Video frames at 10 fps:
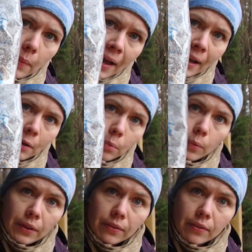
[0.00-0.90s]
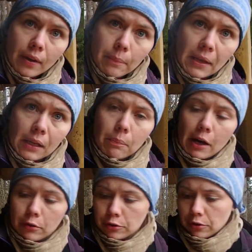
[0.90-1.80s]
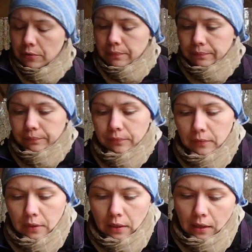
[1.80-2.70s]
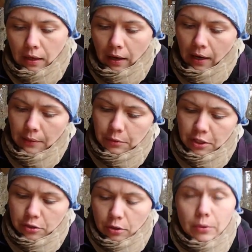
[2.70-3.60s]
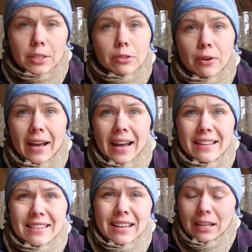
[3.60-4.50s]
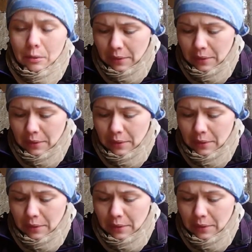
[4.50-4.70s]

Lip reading: bag with milk powder. I'm just going to add a little